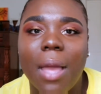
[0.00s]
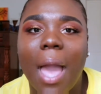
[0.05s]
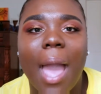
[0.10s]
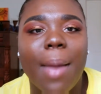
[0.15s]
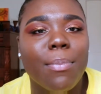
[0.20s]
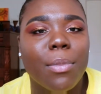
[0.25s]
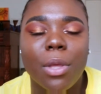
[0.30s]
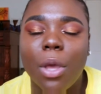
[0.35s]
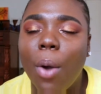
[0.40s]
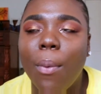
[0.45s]

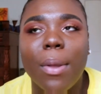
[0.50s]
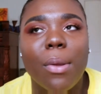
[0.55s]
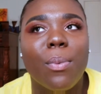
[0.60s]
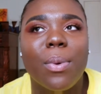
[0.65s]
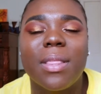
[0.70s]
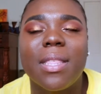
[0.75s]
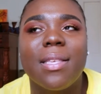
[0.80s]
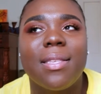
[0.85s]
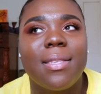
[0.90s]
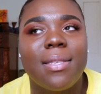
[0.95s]
I'm going
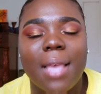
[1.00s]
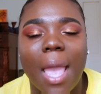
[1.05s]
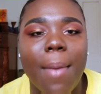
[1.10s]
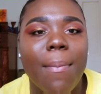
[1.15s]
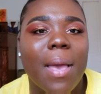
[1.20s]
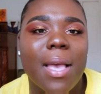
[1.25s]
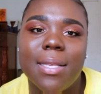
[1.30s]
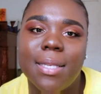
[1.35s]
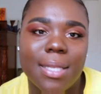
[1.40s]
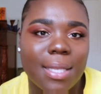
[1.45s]
with the
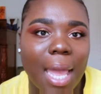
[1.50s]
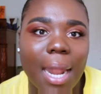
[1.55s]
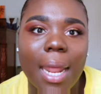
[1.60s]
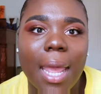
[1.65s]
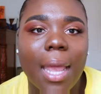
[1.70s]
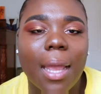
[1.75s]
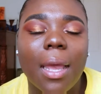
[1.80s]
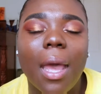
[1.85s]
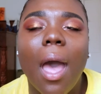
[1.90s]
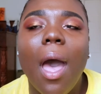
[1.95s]
same
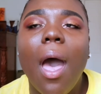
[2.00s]
aesthetic.